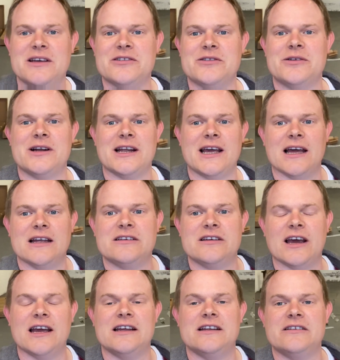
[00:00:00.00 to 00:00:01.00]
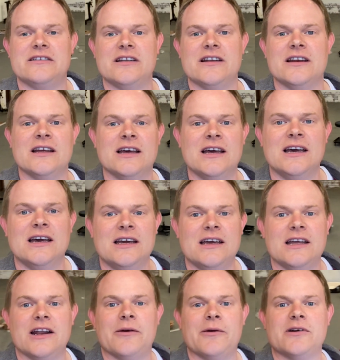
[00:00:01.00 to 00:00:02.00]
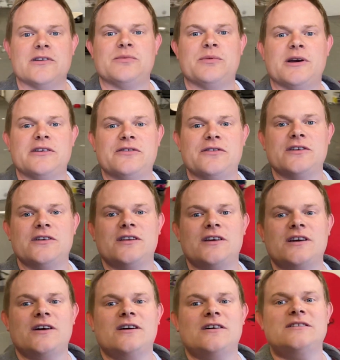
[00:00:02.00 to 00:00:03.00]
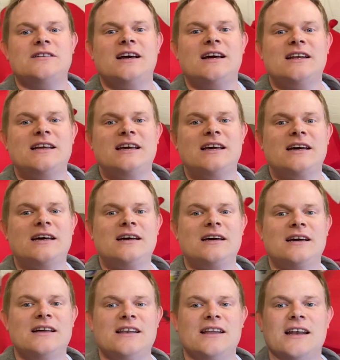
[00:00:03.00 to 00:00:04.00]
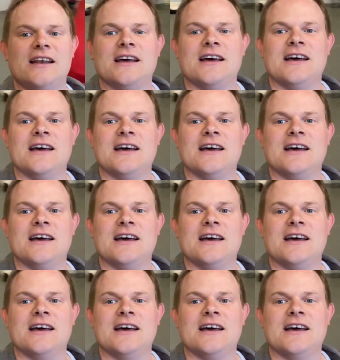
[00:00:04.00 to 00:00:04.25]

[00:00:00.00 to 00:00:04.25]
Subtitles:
It's all going to get changed, and you know, we've got space for the other cars down here, and then